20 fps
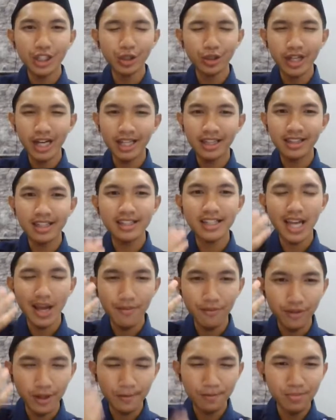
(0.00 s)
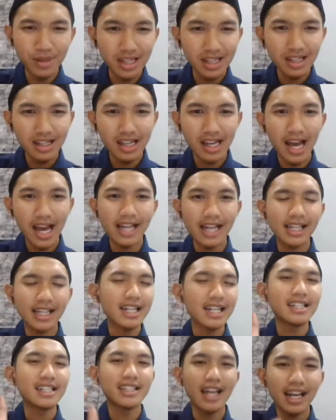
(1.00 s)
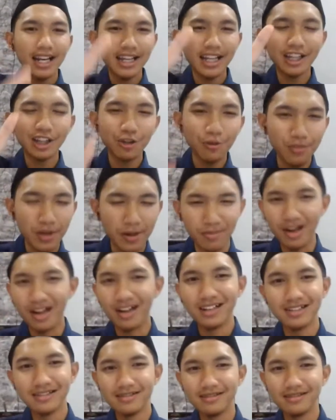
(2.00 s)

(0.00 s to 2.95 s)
you get this MVP and then sell it to people.